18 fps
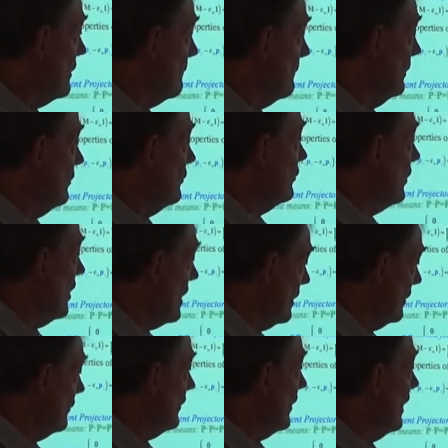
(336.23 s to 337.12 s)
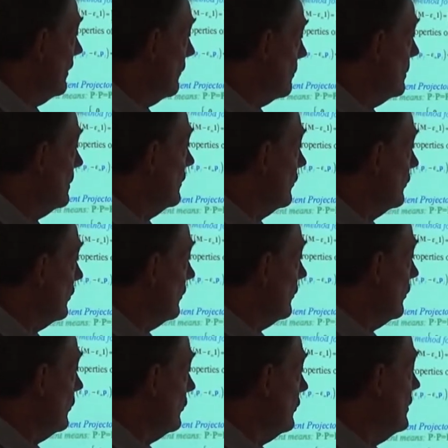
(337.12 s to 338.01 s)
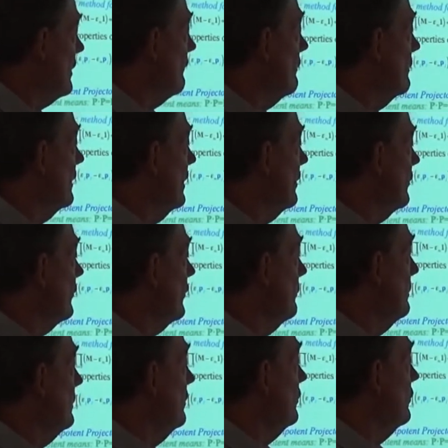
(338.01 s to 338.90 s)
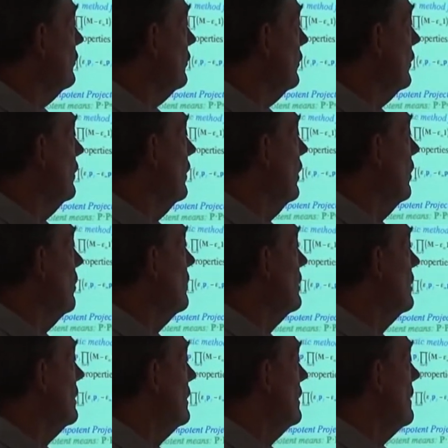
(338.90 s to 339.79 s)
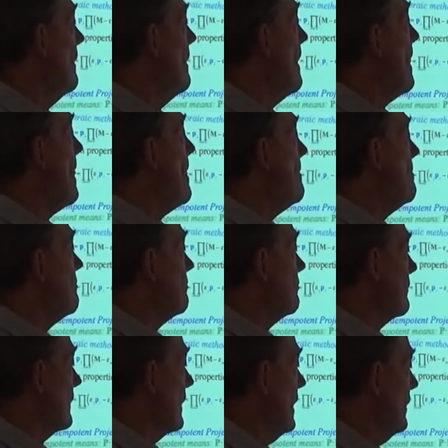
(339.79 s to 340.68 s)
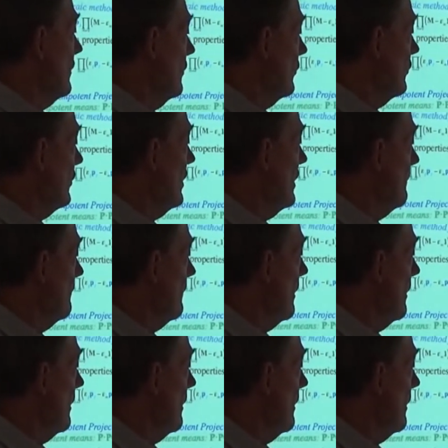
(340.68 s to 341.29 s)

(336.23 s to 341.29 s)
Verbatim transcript: besides that one. So this never gets to be zero. And the same